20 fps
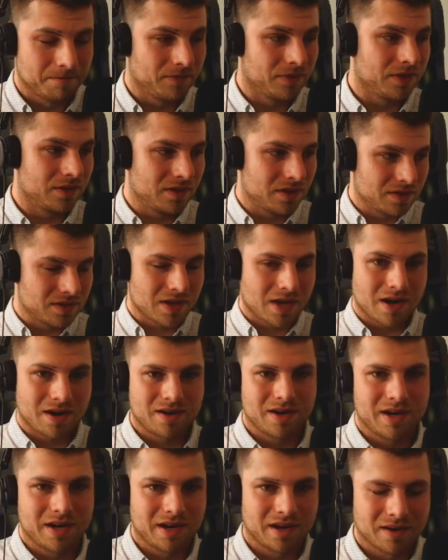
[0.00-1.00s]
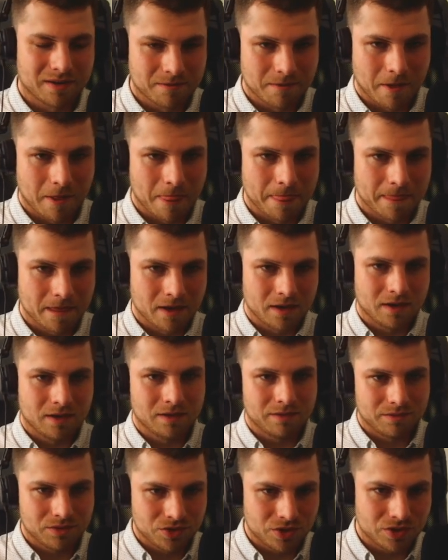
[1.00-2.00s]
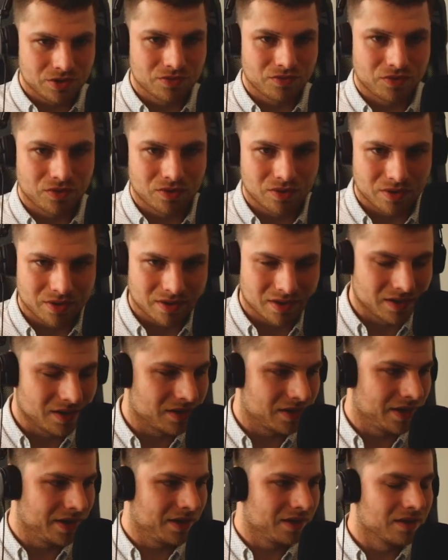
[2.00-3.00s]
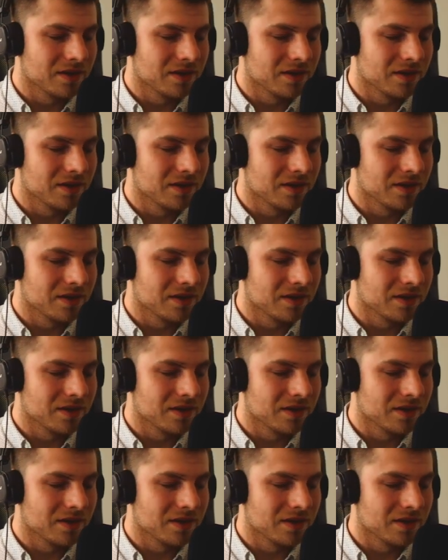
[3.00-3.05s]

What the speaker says: this array. which is 4, right?